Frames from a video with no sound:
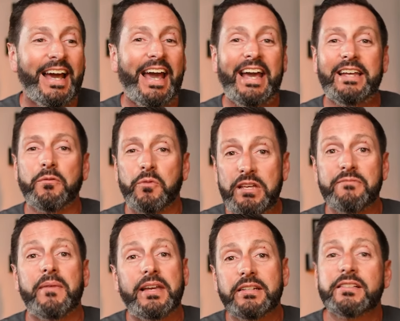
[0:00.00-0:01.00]
And we've
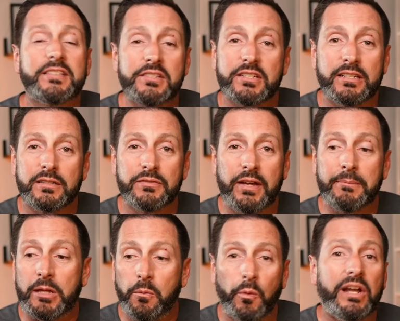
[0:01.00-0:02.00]
made a decision as a
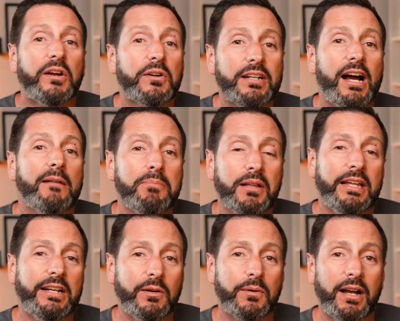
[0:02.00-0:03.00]
family. We're not
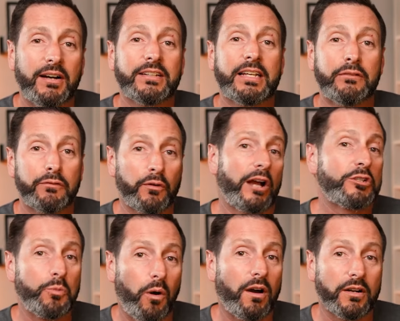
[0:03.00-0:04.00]
playing around in
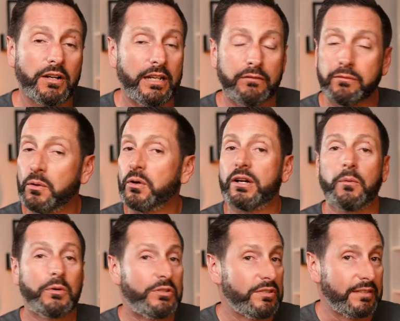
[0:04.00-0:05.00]
fresh water in Florida.
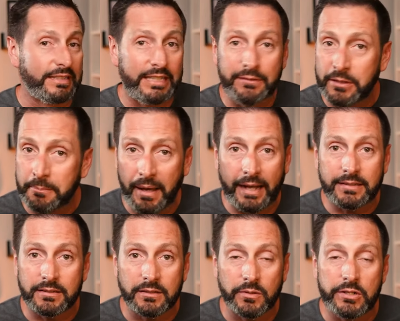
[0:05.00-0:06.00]
We're just giving it back
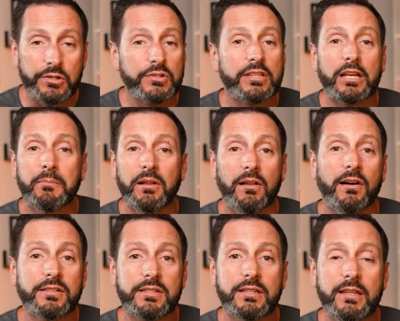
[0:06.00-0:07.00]
to the creatures. It
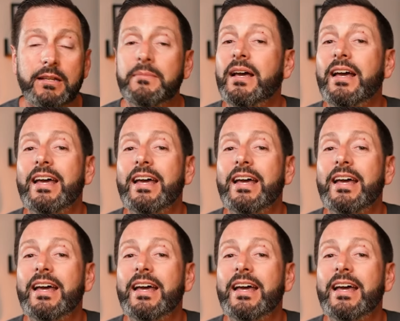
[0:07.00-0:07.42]
belongs to them.